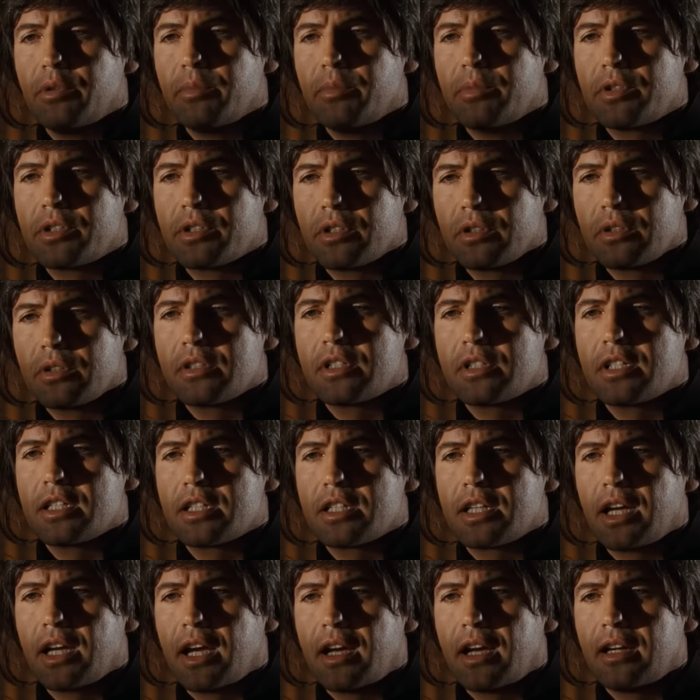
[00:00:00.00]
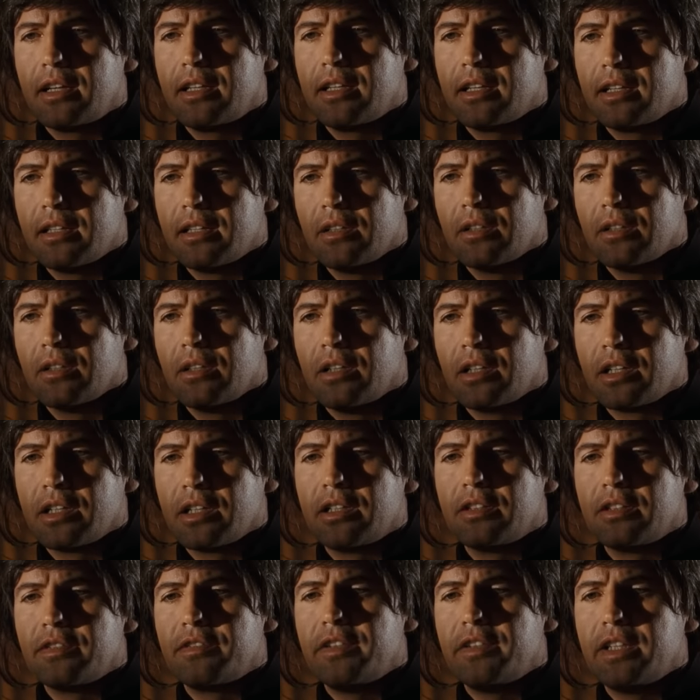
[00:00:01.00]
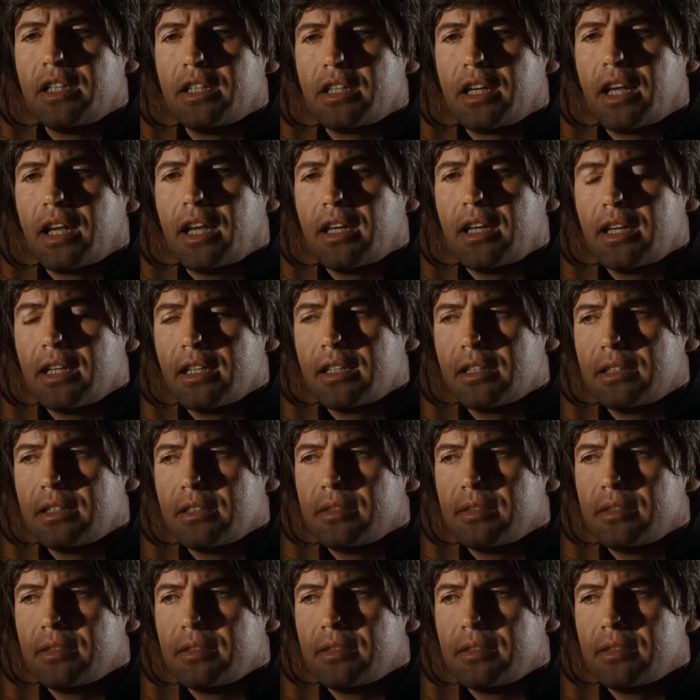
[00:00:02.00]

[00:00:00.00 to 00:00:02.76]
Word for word: Brimstone Society can no longer defeat Kagan.